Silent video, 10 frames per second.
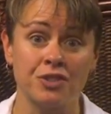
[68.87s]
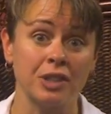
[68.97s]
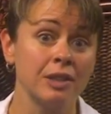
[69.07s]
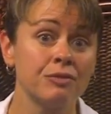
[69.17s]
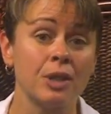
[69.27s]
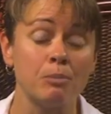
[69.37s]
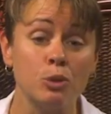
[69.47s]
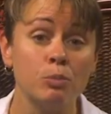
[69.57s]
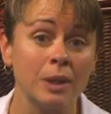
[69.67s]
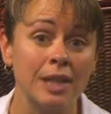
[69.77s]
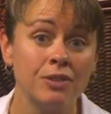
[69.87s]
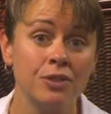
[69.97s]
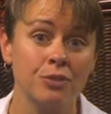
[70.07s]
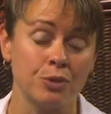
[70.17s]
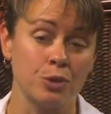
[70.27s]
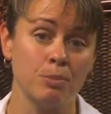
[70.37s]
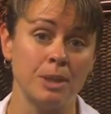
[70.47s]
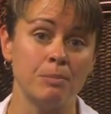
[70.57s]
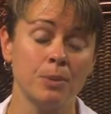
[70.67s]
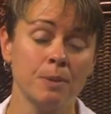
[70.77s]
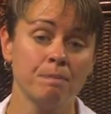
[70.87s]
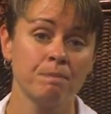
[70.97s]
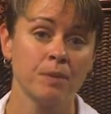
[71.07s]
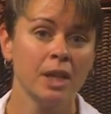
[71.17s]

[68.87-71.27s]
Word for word: and to lift up new places for new people,